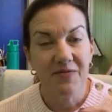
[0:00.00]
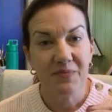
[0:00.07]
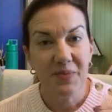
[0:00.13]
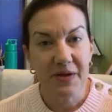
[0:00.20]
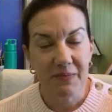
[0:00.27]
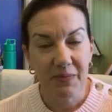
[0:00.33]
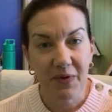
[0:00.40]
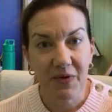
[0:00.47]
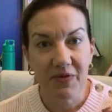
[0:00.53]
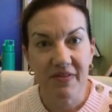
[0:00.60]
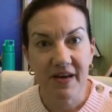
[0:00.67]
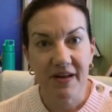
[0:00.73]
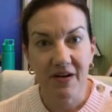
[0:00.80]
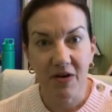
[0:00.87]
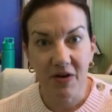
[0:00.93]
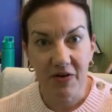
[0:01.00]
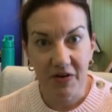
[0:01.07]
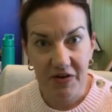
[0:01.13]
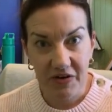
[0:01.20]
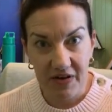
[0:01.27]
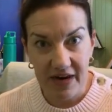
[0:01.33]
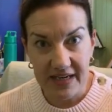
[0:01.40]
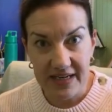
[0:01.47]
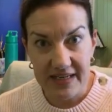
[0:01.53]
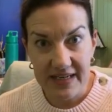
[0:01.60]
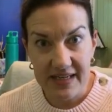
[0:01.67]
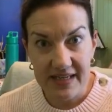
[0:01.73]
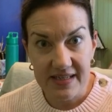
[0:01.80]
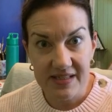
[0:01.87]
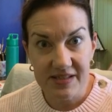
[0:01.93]
people that are
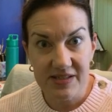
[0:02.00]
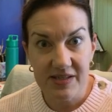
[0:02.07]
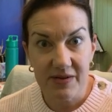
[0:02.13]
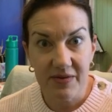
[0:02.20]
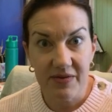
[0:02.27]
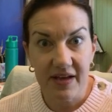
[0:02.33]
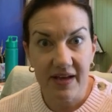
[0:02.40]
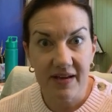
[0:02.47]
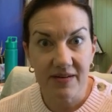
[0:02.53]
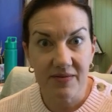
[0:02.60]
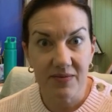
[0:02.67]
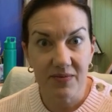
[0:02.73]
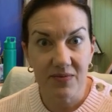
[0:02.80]
accredited so that